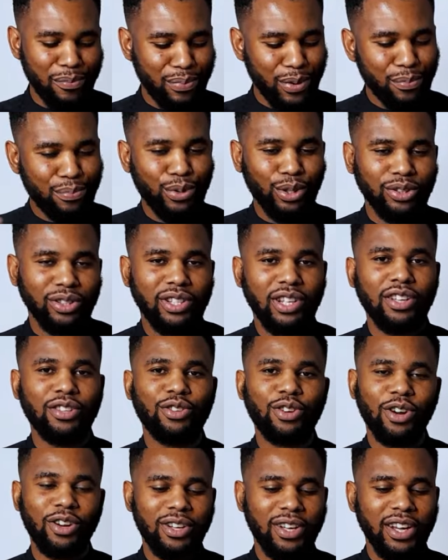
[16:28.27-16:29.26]
people on
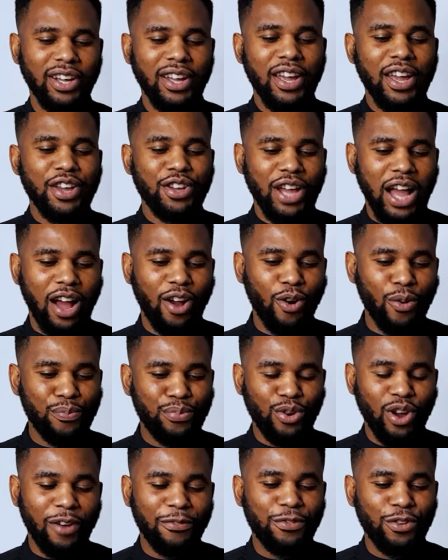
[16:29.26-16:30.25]
TikTok, I hope
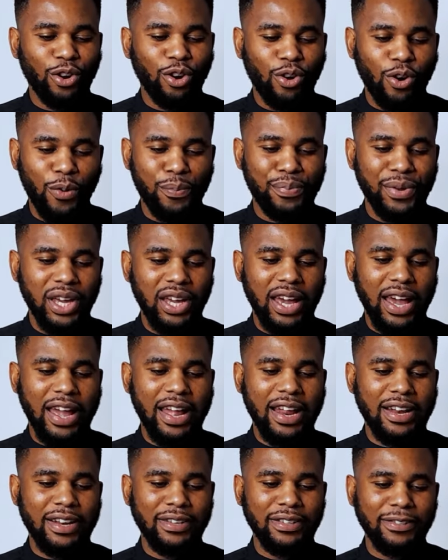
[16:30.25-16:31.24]
you have your copy
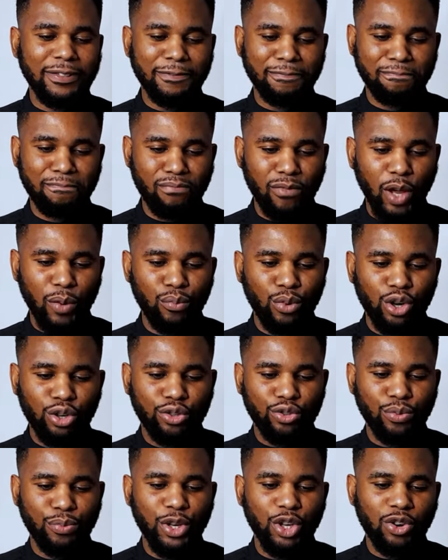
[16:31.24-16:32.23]
and
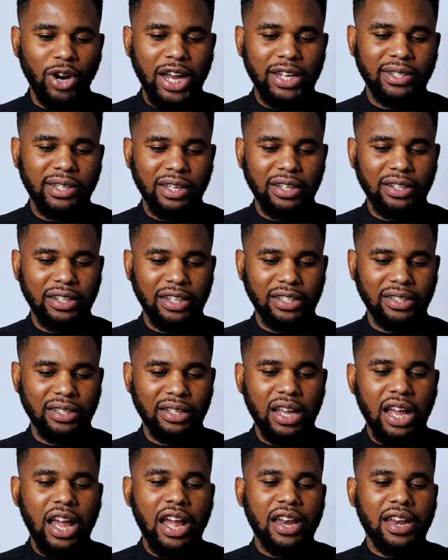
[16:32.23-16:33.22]
book to be writing
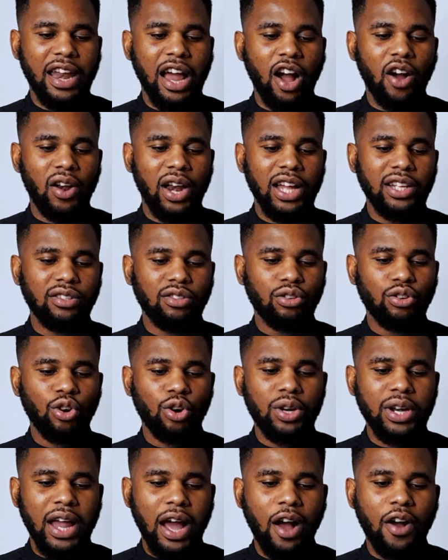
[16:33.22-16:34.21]
this. Now, let's
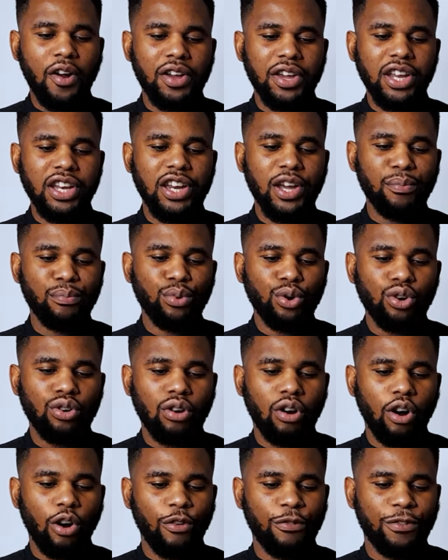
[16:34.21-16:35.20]
go now in the
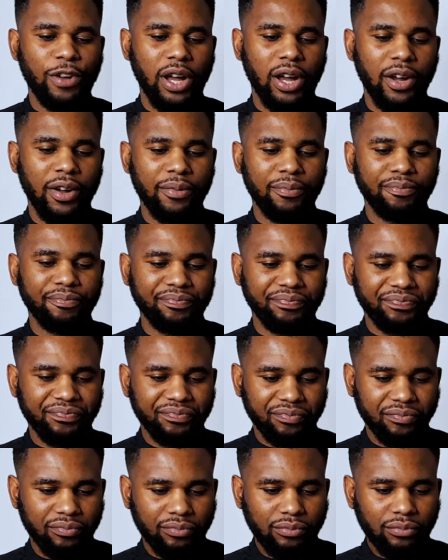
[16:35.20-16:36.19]
book of um,
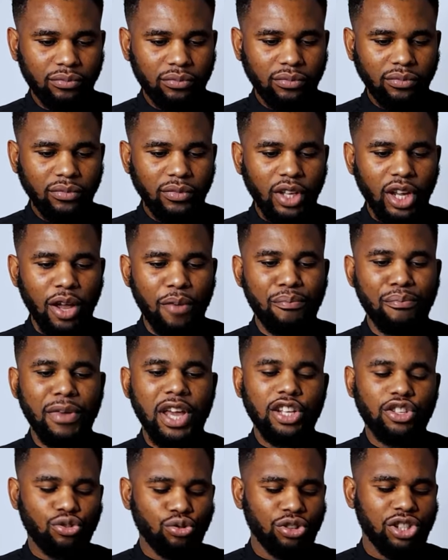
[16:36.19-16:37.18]

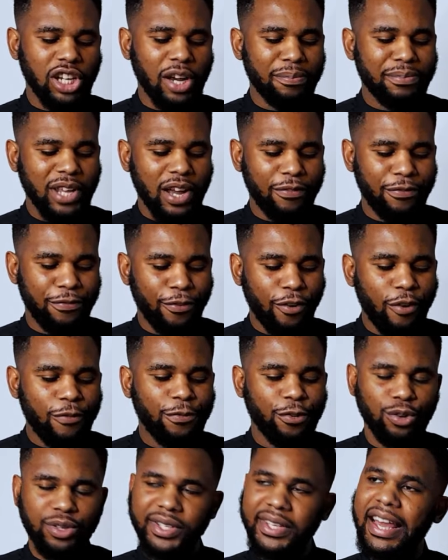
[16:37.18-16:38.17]
Matthew chapter 4,
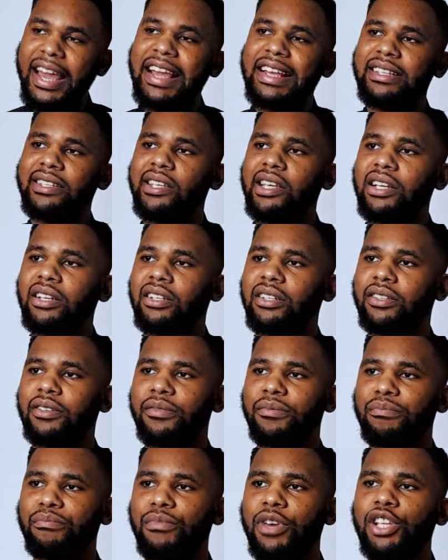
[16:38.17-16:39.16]
verse
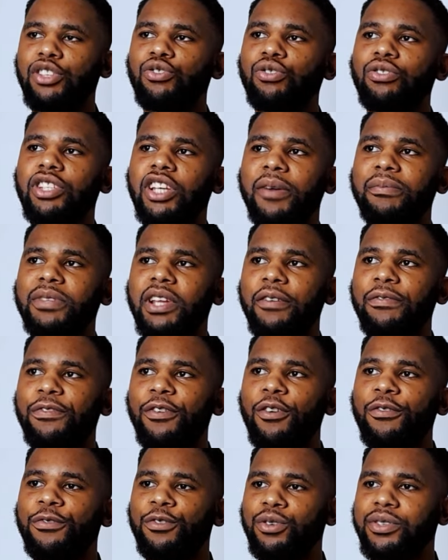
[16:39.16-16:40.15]
18. Matthew chapter
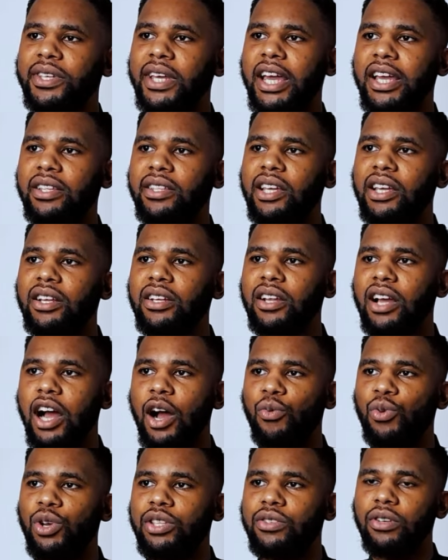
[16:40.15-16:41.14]
4, verse 18.
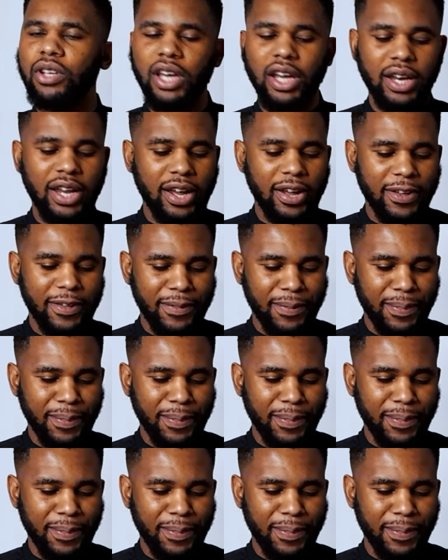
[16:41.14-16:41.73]
Are we together?